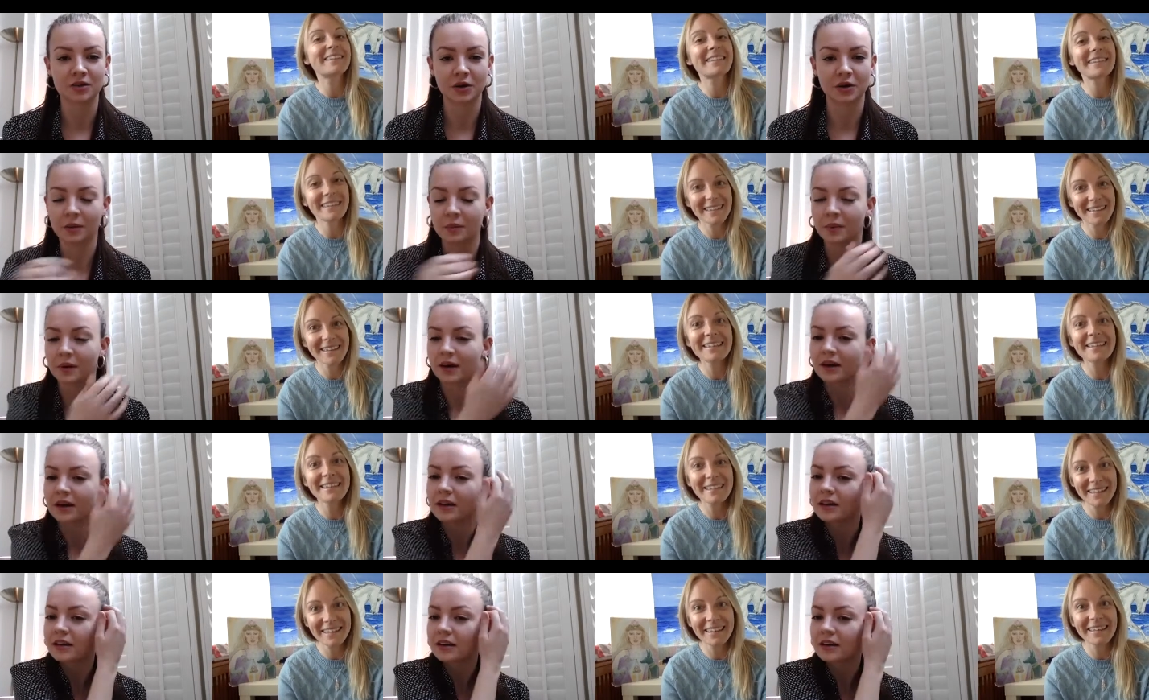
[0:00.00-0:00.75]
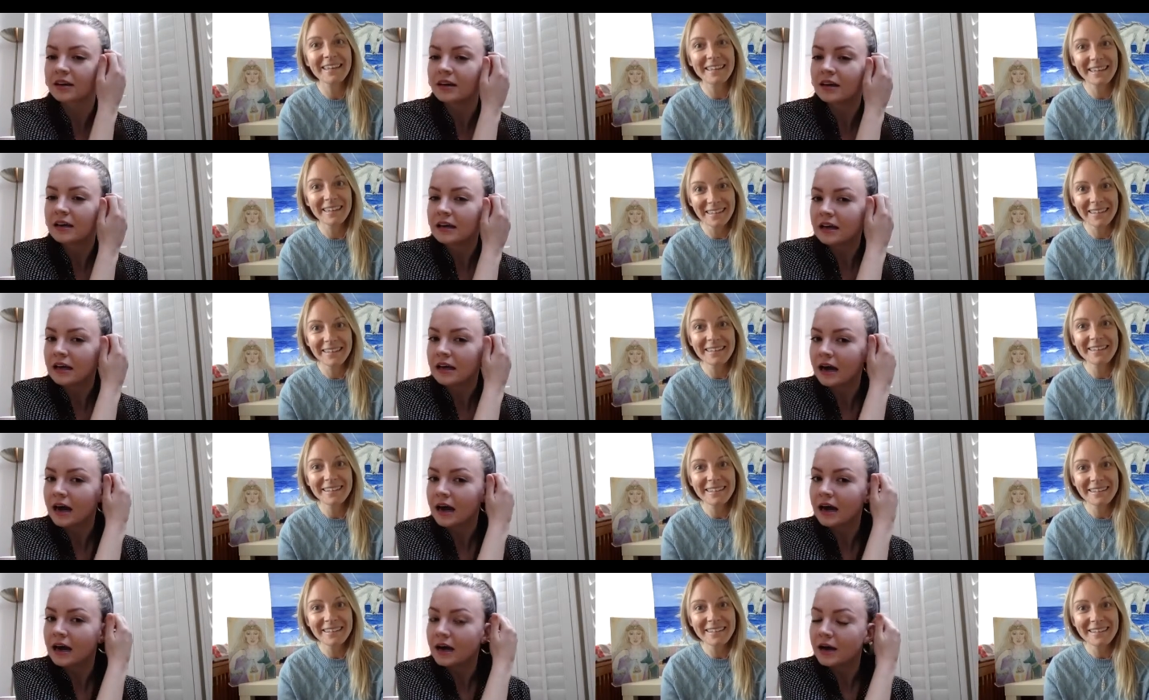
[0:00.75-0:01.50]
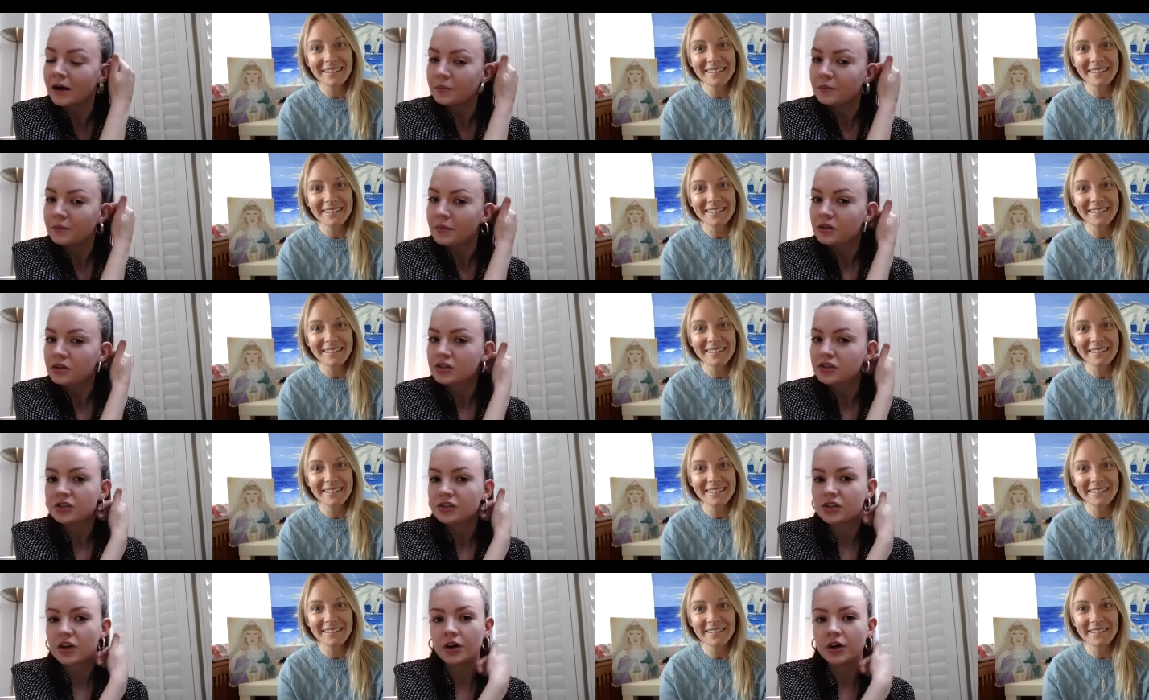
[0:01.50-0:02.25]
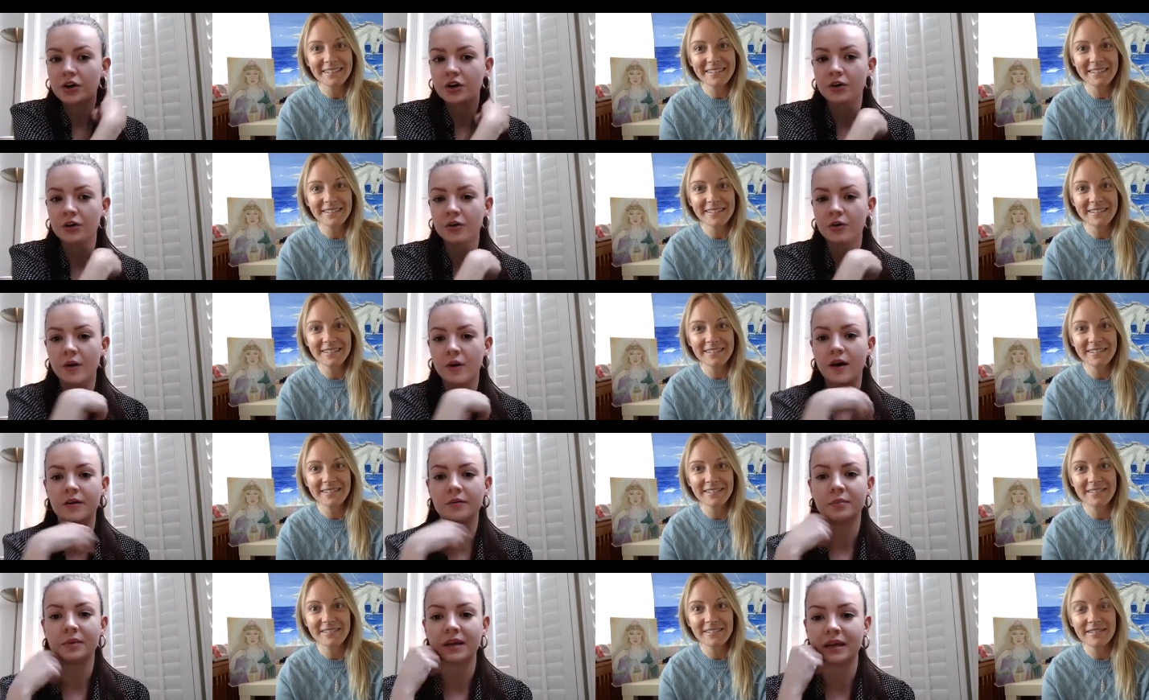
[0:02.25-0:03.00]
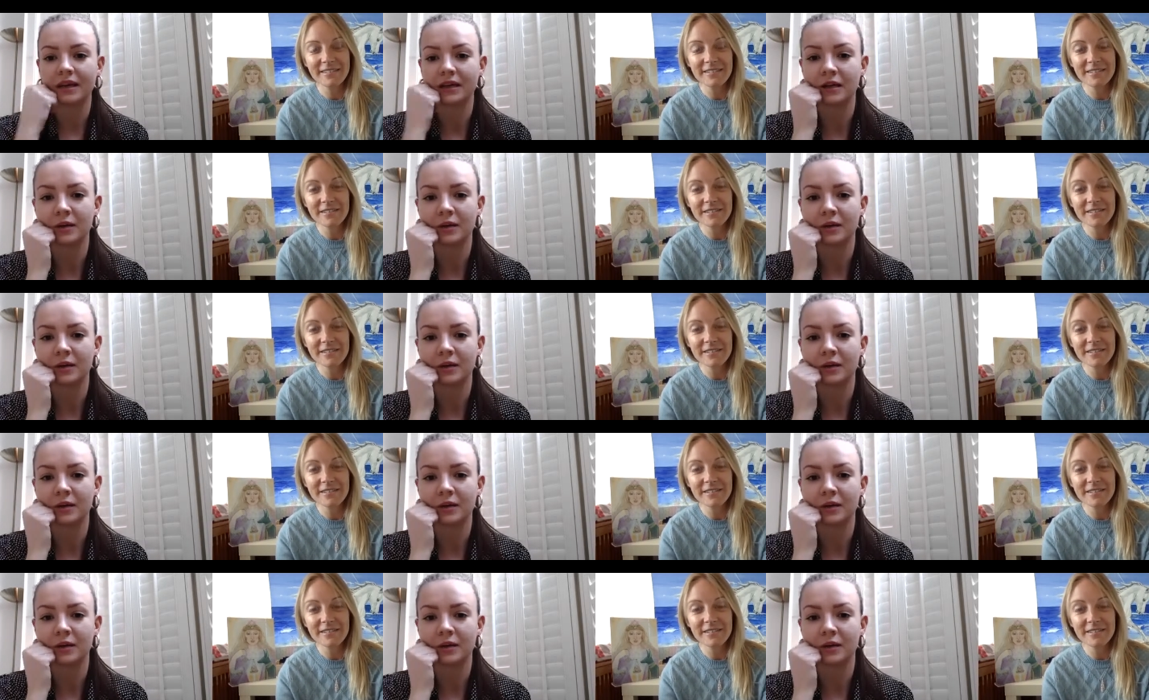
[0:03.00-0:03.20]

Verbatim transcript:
Speaker 1: topic. Um, so I've been a